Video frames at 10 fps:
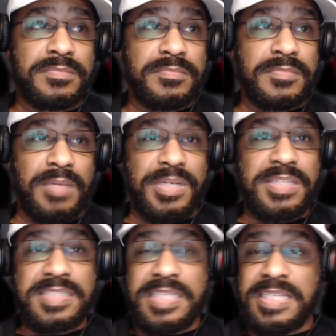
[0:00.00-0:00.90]
I'm not
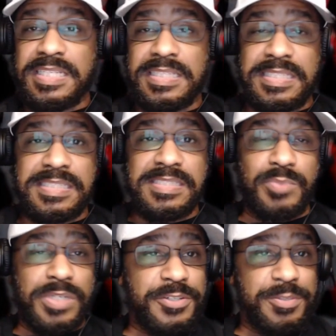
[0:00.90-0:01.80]
saying that this is
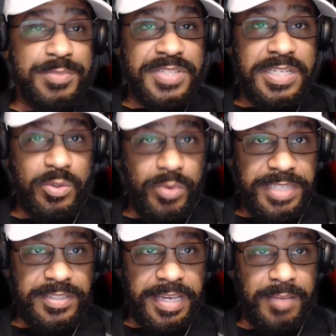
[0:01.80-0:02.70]
100% going
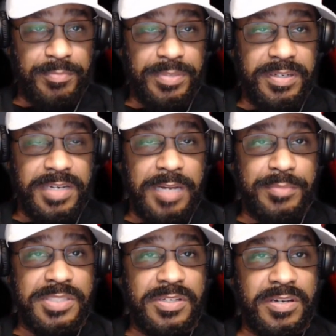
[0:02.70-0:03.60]
to happen. I'm
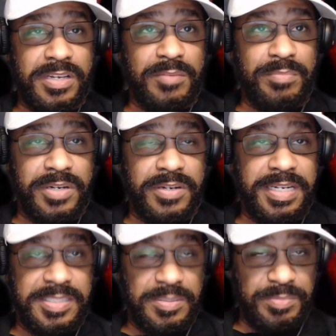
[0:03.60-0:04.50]
just talking about it
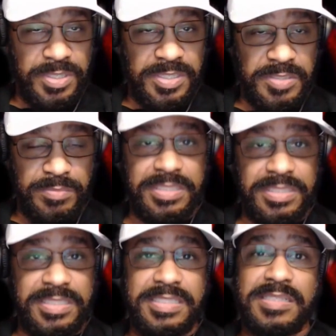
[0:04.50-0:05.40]
as a
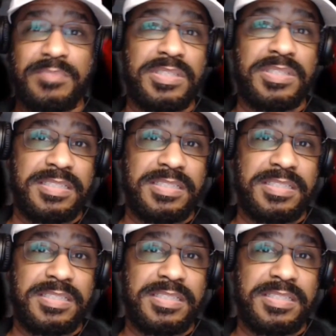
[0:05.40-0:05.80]
possibility, something that's